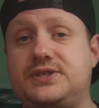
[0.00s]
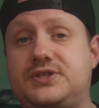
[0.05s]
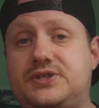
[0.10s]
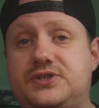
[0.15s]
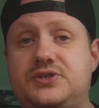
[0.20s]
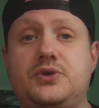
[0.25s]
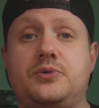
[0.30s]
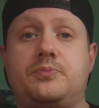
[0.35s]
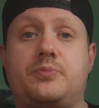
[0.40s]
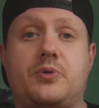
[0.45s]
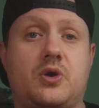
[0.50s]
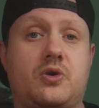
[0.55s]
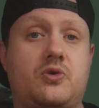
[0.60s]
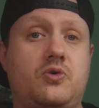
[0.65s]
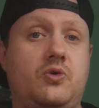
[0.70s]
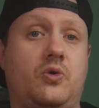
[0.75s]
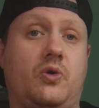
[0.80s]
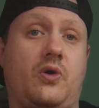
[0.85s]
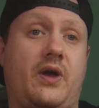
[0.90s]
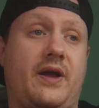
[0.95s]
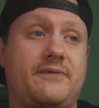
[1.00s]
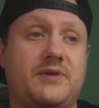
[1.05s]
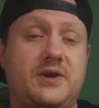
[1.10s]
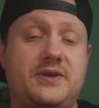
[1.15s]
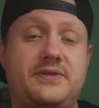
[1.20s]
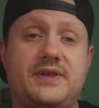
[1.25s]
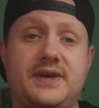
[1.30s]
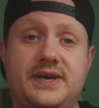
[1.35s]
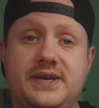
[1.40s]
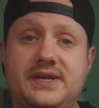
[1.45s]
is super cool.
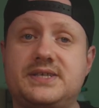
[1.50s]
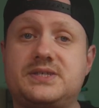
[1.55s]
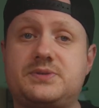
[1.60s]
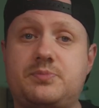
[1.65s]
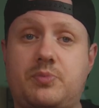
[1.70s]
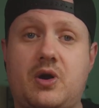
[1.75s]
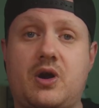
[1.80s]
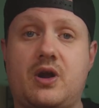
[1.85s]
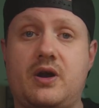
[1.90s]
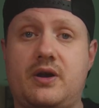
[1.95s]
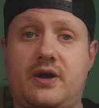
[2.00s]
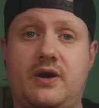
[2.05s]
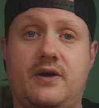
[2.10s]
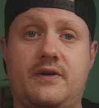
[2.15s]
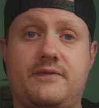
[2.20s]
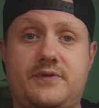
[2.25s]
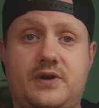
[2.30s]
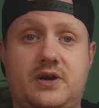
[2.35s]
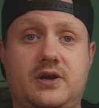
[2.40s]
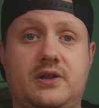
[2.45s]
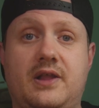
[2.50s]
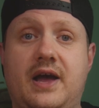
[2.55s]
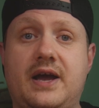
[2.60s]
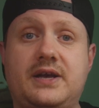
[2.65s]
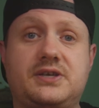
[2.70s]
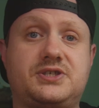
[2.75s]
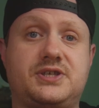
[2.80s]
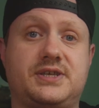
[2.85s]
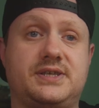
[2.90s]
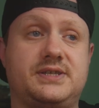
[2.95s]
Everything is part of
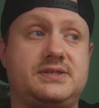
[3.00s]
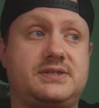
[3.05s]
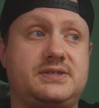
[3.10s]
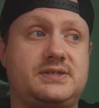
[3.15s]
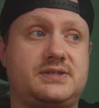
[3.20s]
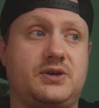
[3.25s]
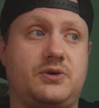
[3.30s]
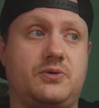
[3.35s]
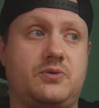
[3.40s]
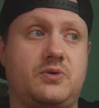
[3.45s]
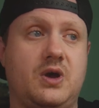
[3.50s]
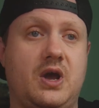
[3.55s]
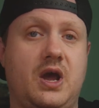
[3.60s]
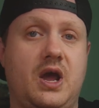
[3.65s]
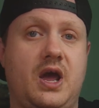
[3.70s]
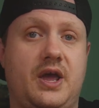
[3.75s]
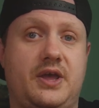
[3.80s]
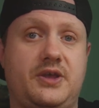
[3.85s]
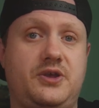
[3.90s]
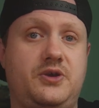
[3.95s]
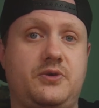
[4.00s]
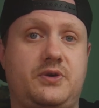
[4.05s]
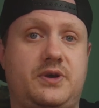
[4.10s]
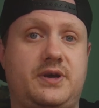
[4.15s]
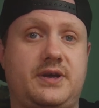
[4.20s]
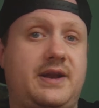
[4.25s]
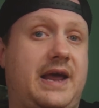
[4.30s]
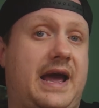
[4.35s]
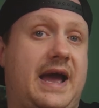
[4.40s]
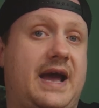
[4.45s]
collections, so you
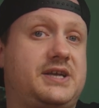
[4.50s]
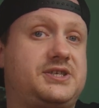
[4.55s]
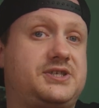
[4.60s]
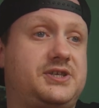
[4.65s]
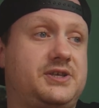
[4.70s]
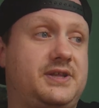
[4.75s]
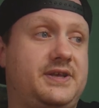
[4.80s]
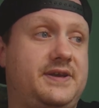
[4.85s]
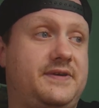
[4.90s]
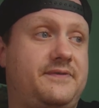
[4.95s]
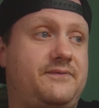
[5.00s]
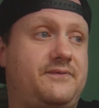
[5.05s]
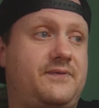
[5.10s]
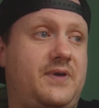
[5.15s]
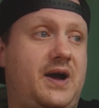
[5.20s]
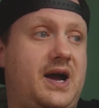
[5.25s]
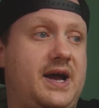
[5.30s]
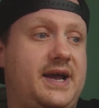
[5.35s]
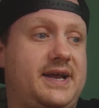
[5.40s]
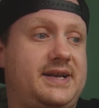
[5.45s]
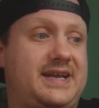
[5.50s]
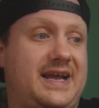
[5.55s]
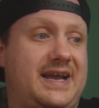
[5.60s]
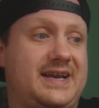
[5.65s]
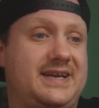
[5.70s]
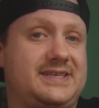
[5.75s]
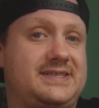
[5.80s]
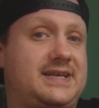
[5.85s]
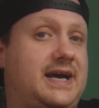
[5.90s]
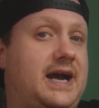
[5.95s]
can actually find
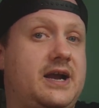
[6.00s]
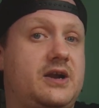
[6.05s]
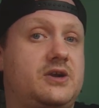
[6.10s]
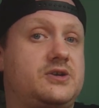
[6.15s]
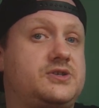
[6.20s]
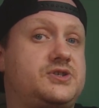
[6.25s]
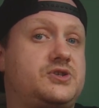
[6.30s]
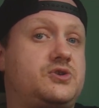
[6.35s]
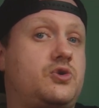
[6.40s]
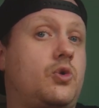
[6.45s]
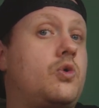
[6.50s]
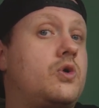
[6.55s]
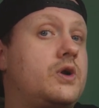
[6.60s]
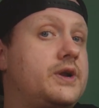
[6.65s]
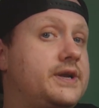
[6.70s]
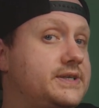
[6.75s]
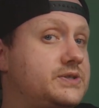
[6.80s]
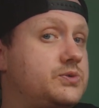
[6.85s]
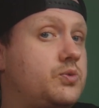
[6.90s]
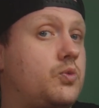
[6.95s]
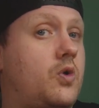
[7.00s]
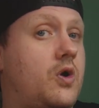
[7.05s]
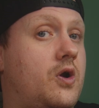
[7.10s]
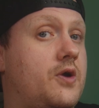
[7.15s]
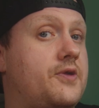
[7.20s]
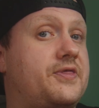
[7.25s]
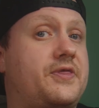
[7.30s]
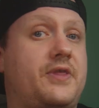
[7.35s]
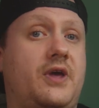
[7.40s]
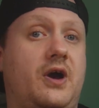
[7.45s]
an entire story's
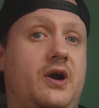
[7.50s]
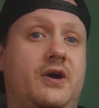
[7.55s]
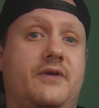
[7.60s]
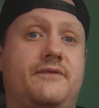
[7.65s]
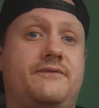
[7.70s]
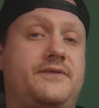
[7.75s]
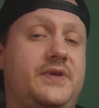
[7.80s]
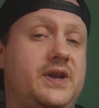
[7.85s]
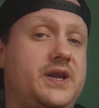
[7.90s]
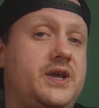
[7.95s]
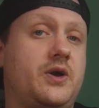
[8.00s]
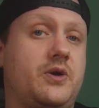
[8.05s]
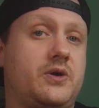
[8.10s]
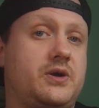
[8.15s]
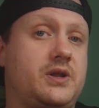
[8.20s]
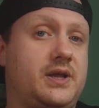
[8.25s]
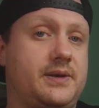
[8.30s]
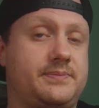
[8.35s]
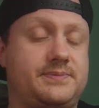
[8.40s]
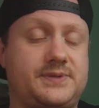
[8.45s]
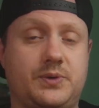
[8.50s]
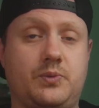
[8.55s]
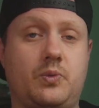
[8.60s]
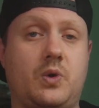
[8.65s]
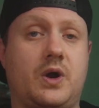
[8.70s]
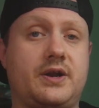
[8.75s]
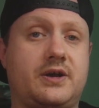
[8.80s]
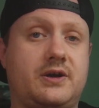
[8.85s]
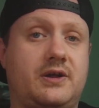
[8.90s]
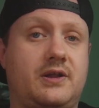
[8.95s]
worth of video clips in
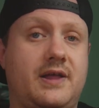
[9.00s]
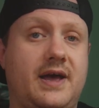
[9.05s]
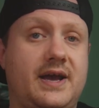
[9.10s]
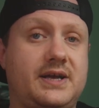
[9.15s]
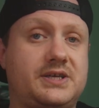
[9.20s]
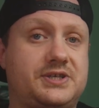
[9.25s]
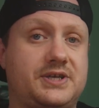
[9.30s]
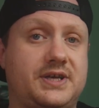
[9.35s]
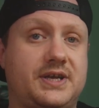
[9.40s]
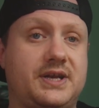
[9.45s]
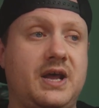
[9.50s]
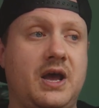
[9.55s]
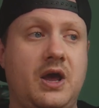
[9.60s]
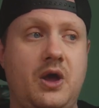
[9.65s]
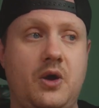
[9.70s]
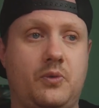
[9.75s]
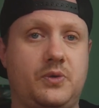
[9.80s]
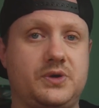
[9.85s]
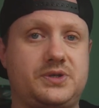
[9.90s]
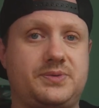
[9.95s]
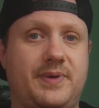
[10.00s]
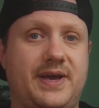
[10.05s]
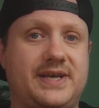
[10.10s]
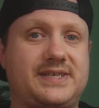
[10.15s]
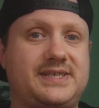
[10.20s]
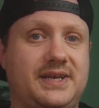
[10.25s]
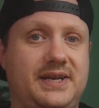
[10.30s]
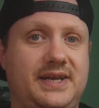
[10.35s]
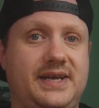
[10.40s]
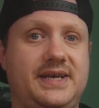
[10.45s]
one collection, which
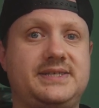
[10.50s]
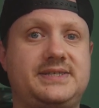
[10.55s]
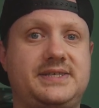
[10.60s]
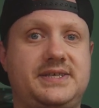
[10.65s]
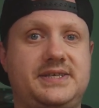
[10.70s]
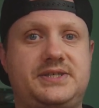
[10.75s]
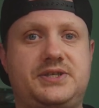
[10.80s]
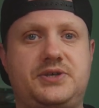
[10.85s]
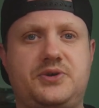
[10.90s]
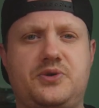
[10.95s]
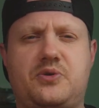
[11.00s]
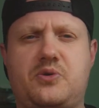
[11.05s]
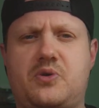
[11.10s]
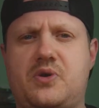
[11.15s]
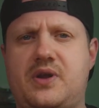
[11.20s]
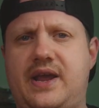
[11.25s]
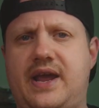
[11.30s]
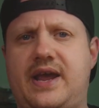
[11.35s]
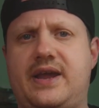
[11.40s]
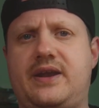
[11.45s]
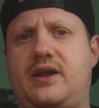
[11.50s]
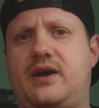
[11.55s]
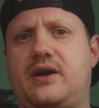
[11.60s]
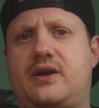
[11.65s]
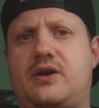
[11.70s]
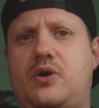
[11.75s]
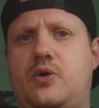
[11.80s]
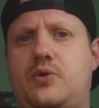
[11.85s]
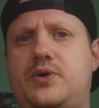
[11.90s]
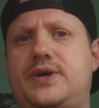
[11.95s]
makes it easy to create a
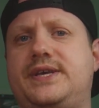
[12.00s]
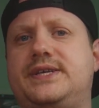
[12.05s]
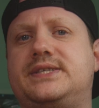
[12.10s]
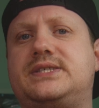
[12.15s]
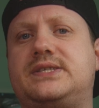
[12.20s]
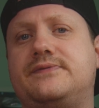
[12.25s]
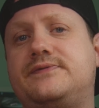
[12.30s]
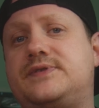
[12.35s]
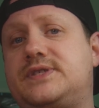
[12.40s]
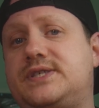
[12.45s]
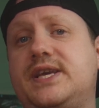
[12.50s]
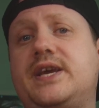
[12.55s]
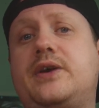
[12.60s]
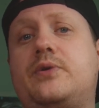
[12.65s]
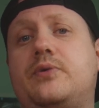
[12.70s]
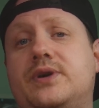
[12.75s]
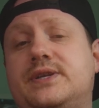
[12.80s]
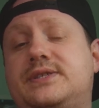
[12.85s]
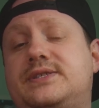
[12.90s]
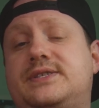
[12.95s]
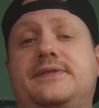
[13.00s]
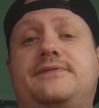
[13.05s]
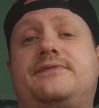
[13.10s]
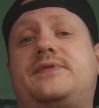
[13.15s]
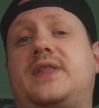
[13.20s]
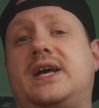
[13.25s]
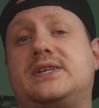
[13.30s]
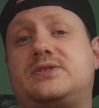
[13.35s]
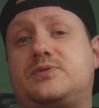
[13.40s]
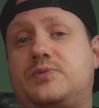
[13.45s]
cohesive sequence if
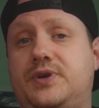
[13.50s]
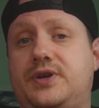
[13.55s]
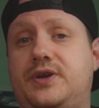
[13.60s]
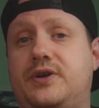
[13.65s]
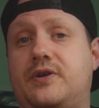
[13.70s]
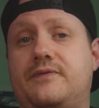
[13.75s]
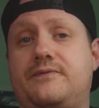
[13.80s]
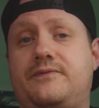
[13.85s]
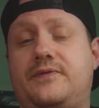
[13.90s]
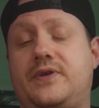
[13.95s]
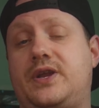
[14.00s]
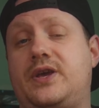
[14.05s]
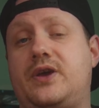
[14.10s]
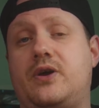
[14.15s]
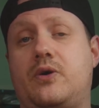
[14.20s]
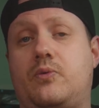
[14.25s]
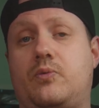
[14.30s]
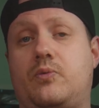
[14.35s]
that's what your video